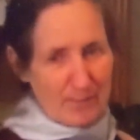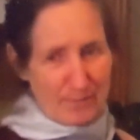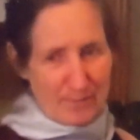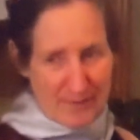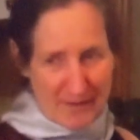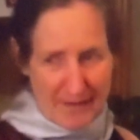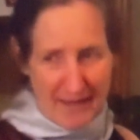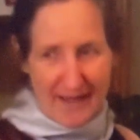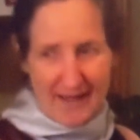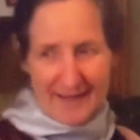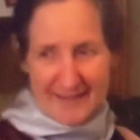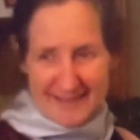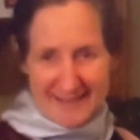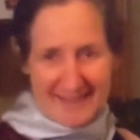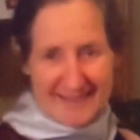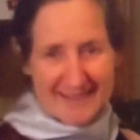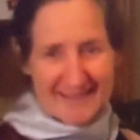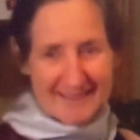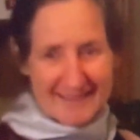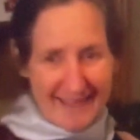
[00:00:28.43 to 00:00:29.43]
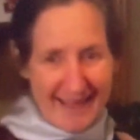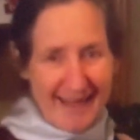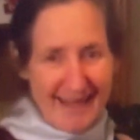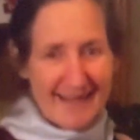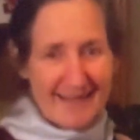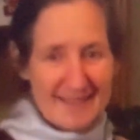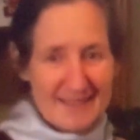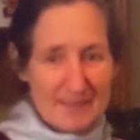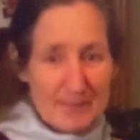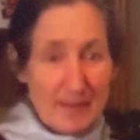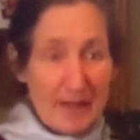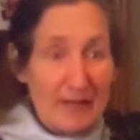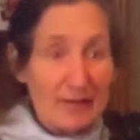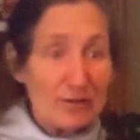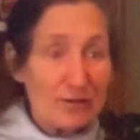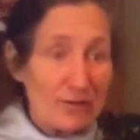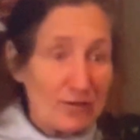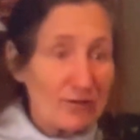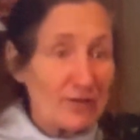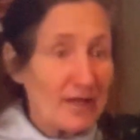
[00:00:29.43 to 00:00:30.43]
glass containers, but
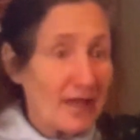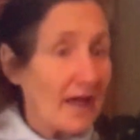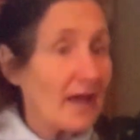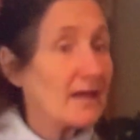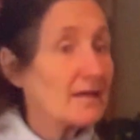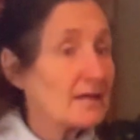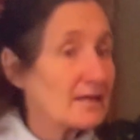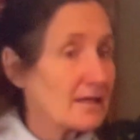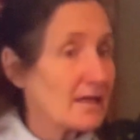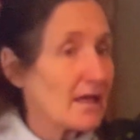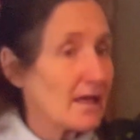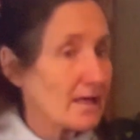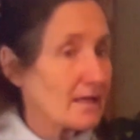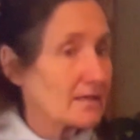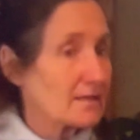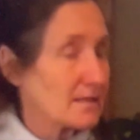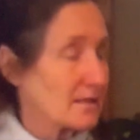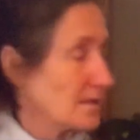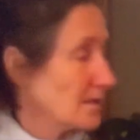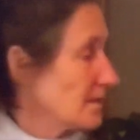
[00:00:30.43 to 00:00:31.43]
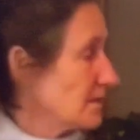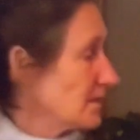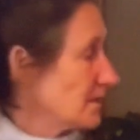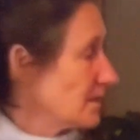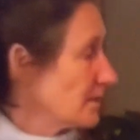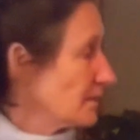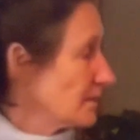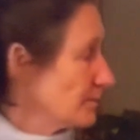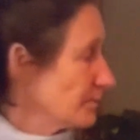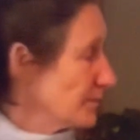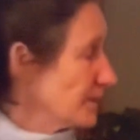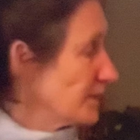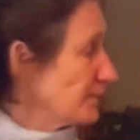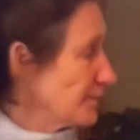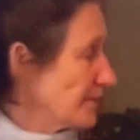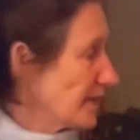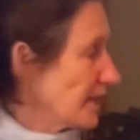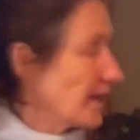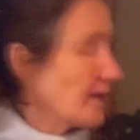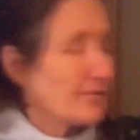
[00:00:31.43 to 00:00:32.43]
you can get
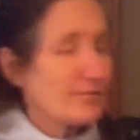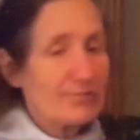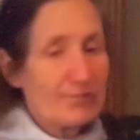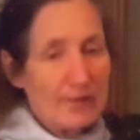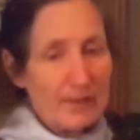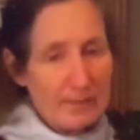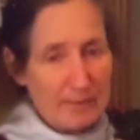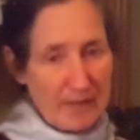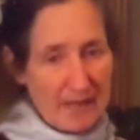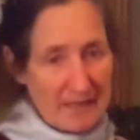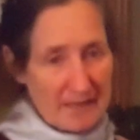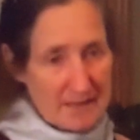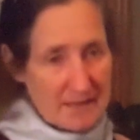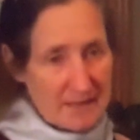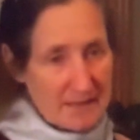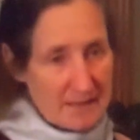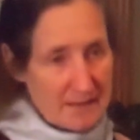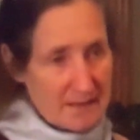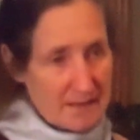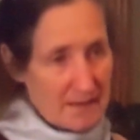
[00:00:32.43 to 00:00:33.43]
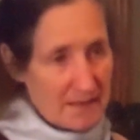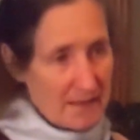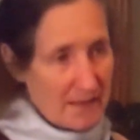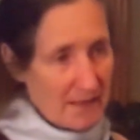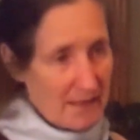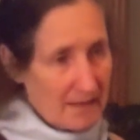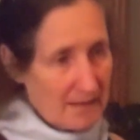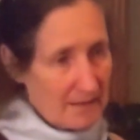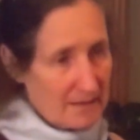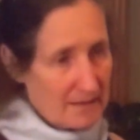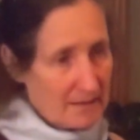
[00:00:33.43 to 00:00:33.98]
BPA-free plastics today.